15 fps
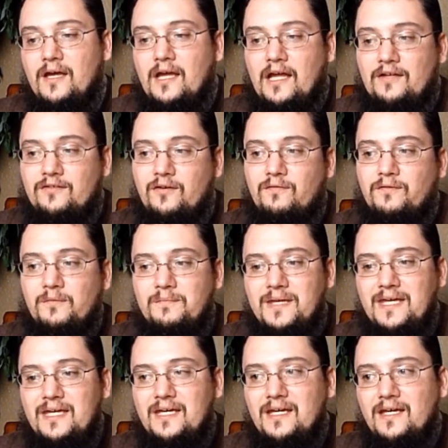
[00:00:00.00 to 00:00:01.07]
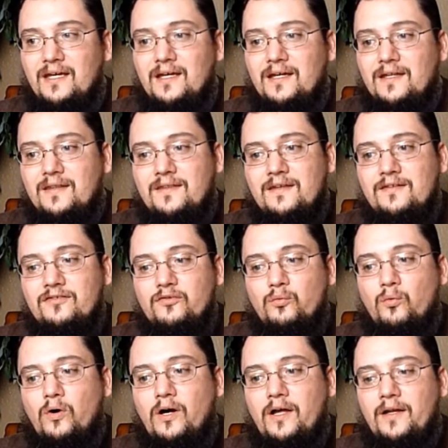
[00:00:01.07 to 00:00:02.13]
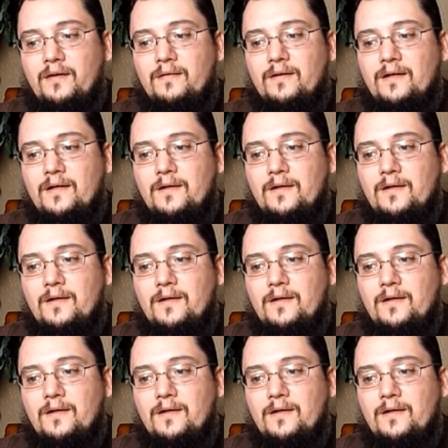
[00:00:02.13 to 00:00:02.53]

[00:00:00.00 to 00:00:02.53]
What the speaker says: and so for me, this one